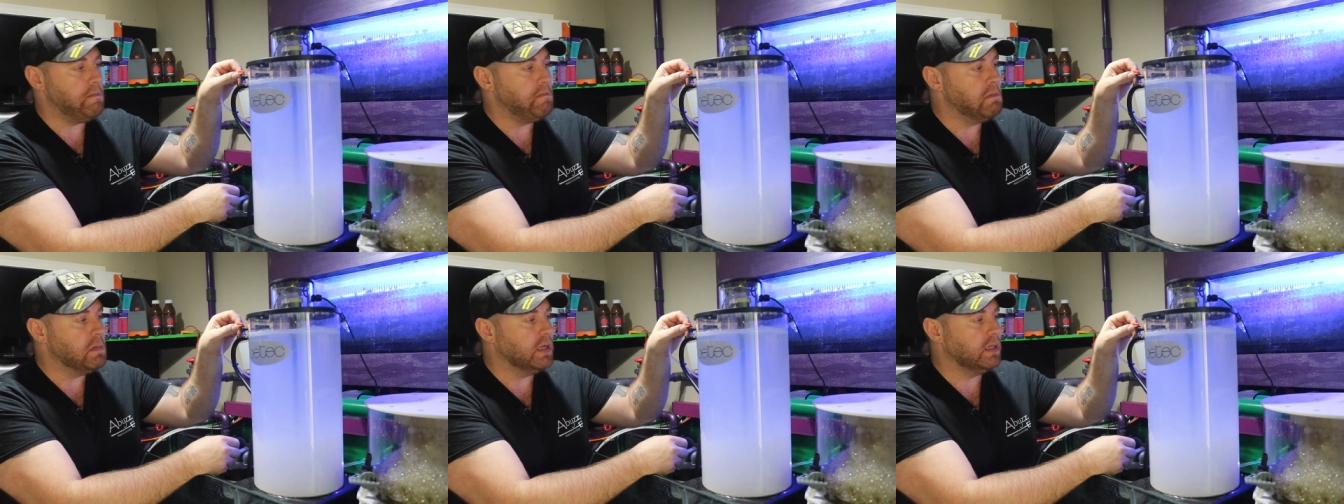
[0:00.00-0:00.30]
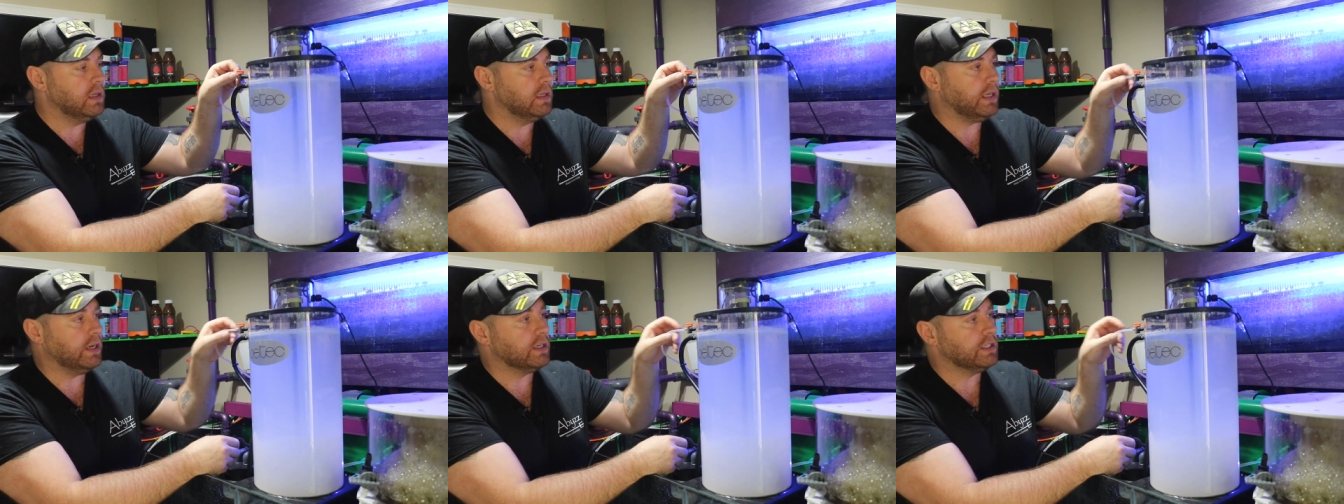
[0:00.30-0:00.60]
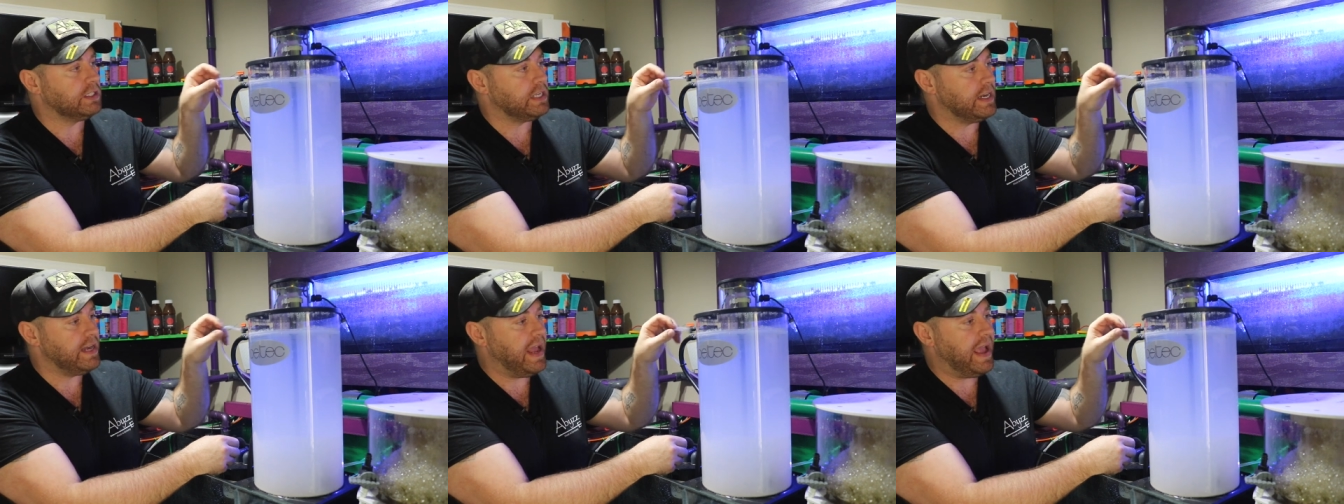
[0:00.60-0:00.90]

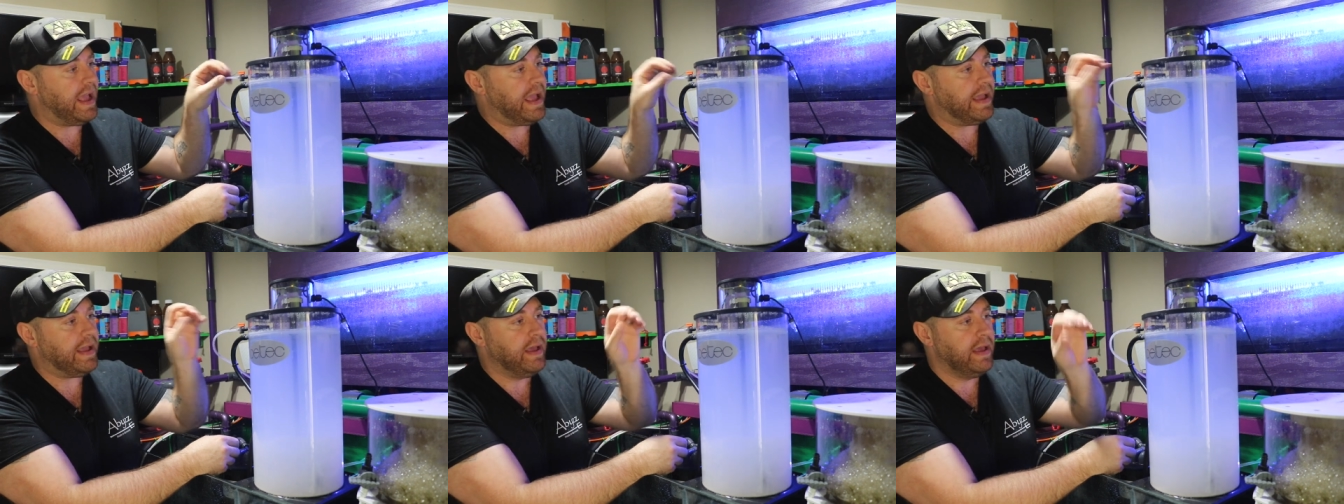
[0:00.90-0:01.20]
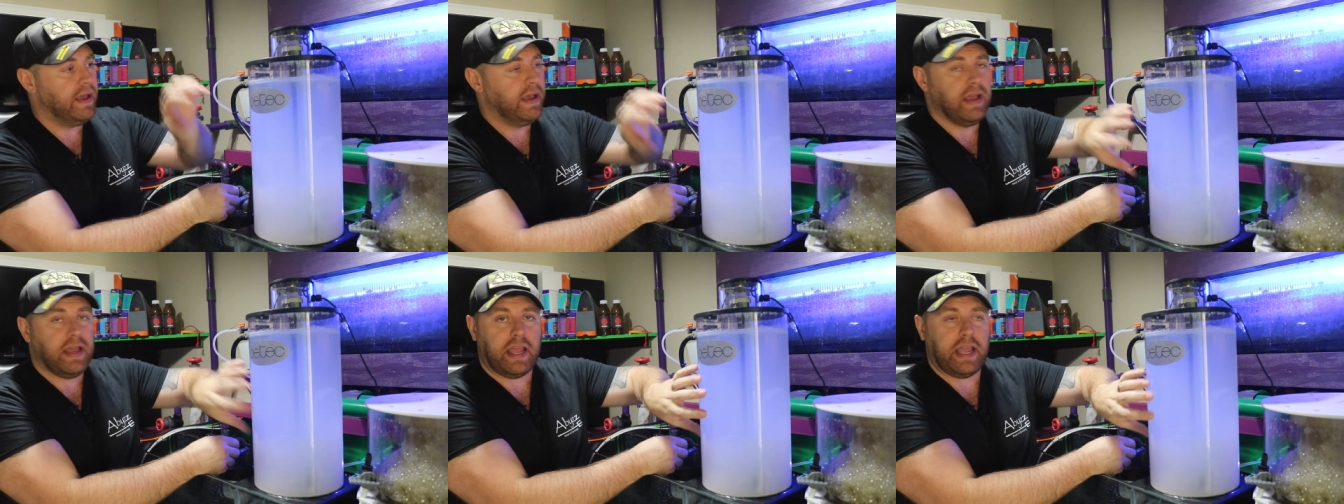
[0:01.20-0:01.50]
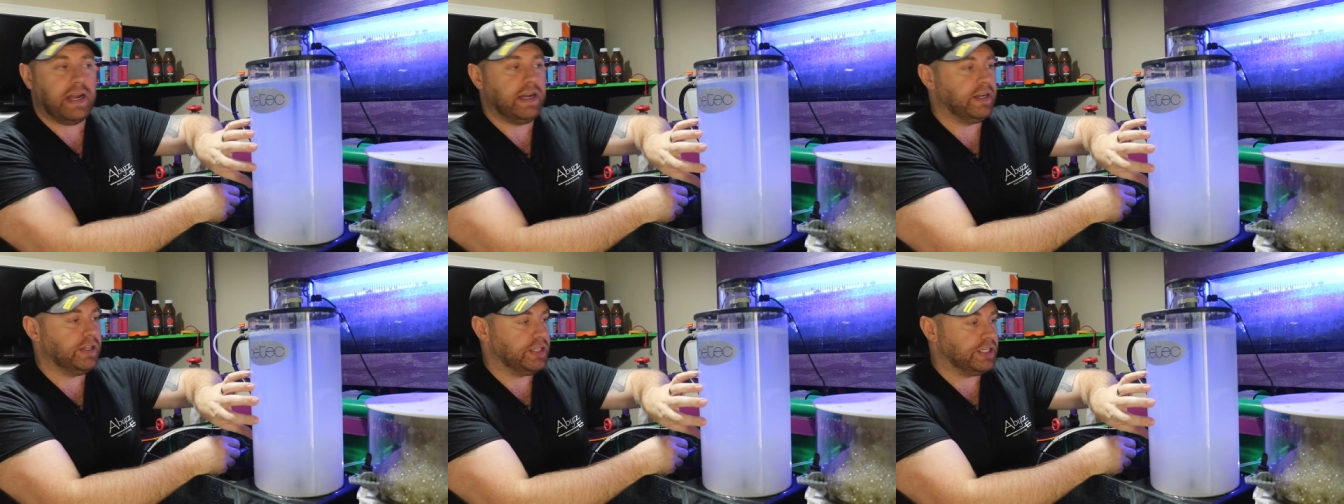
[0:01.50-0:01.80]
milliliters a day
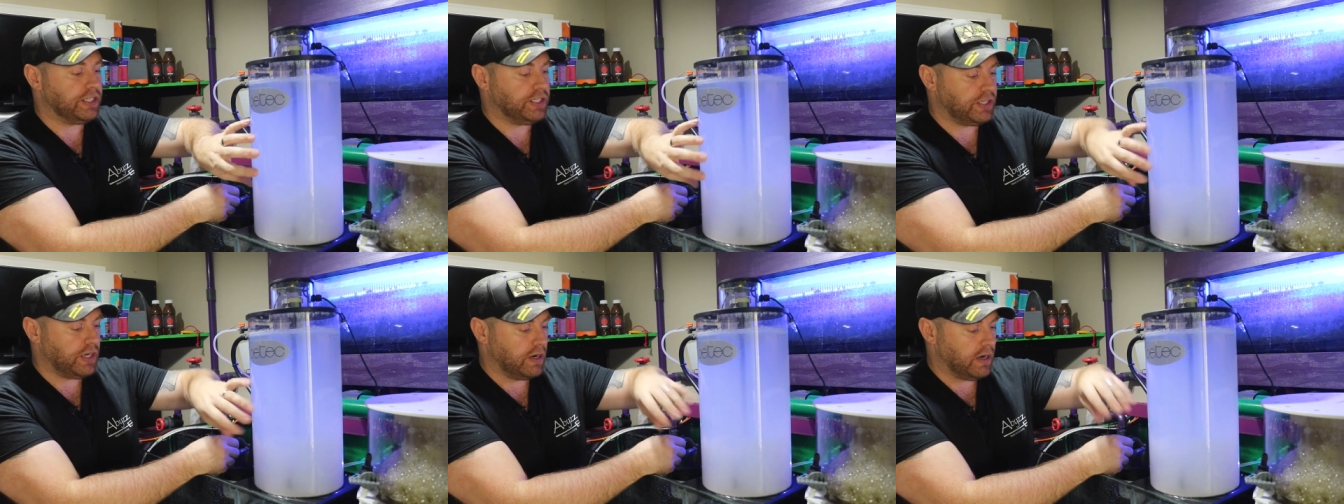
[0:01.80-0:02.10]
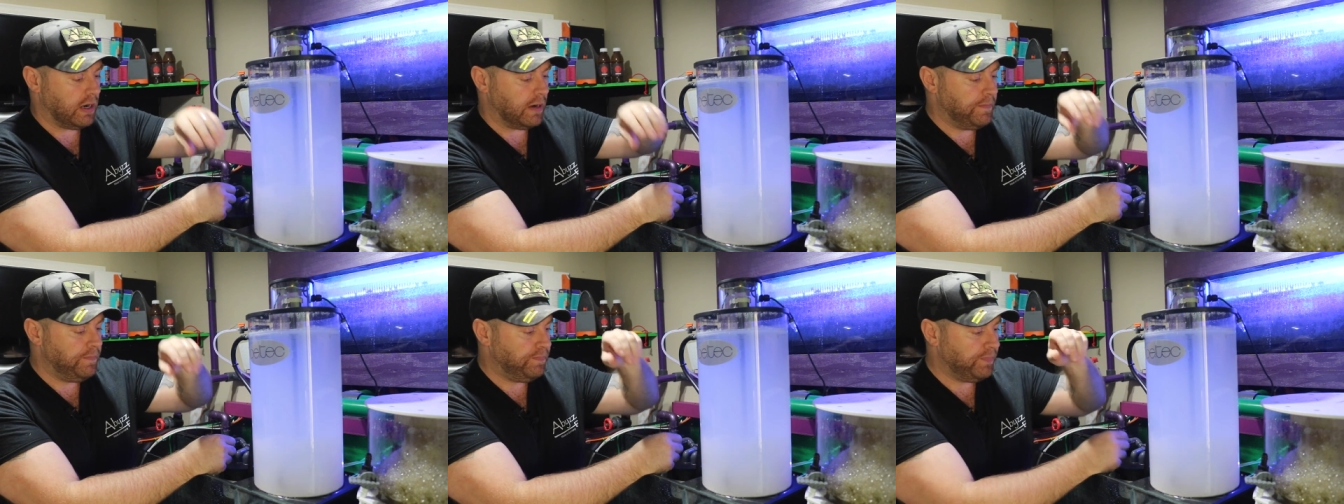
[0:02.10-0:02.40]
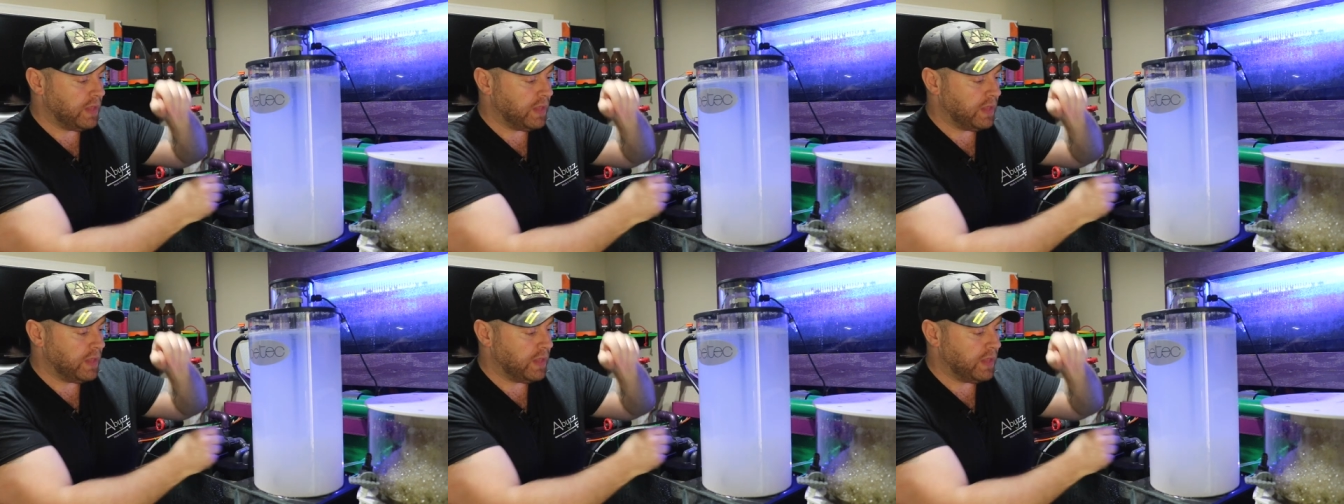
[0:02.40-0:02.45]
into the stir.